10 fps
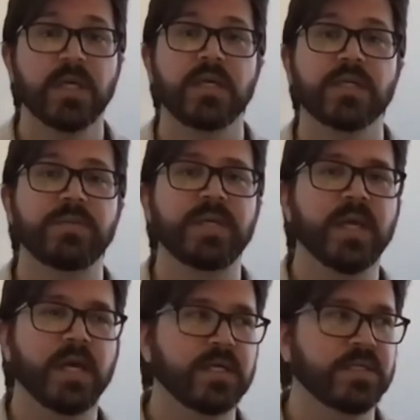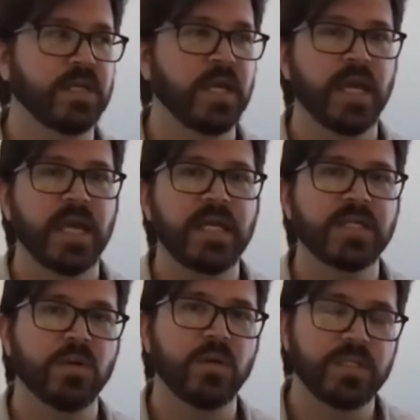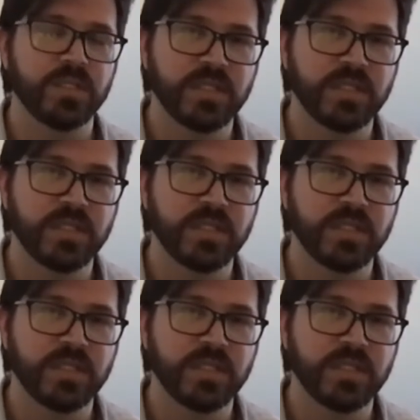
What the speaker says: is because he's going to